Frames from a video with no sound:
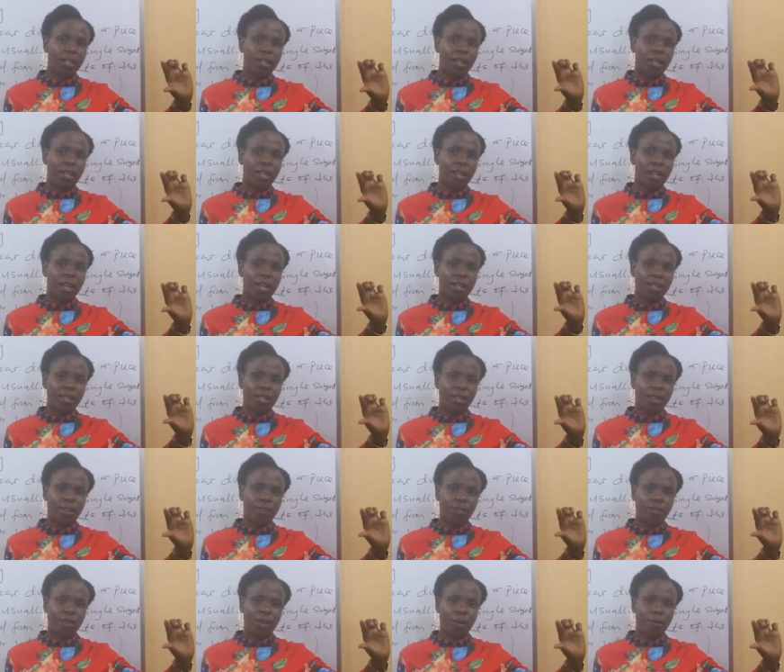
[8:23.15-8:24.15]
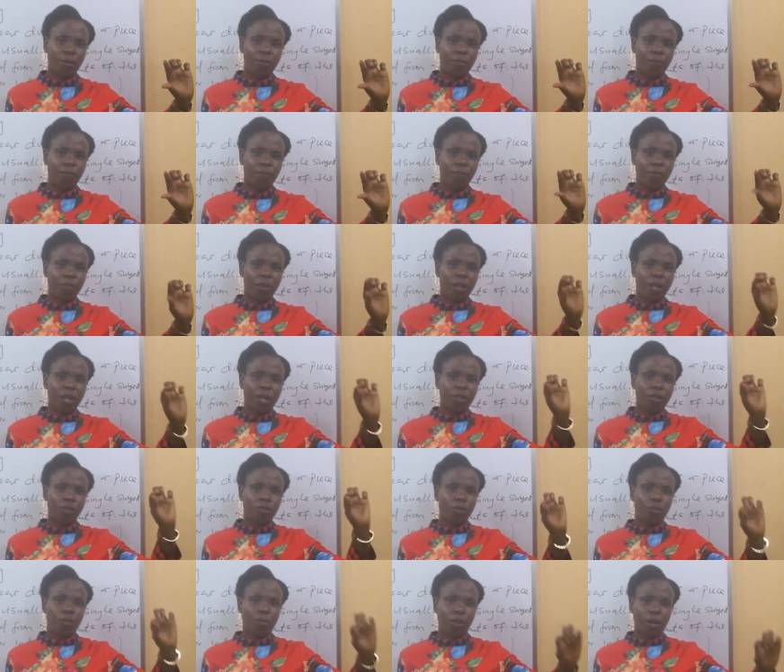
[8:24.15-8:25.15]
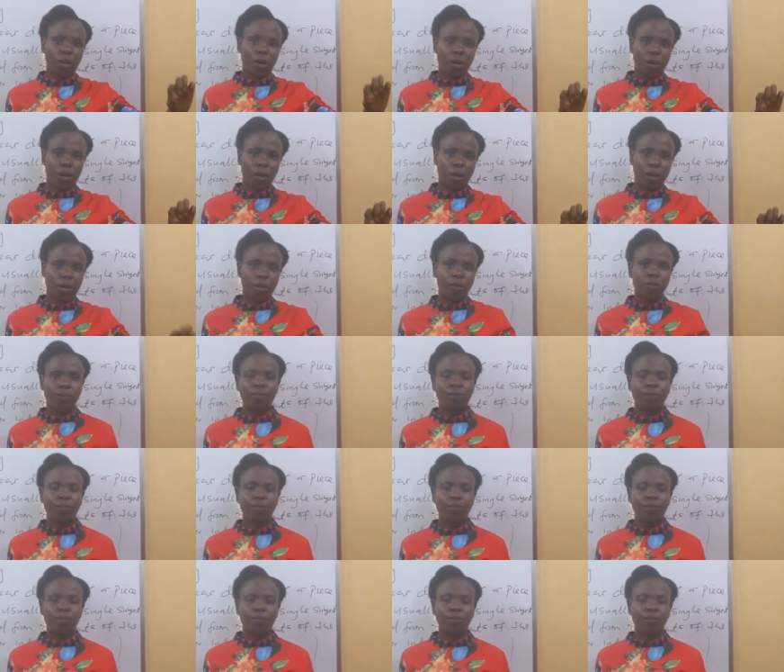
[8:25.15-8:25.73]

in that area to block.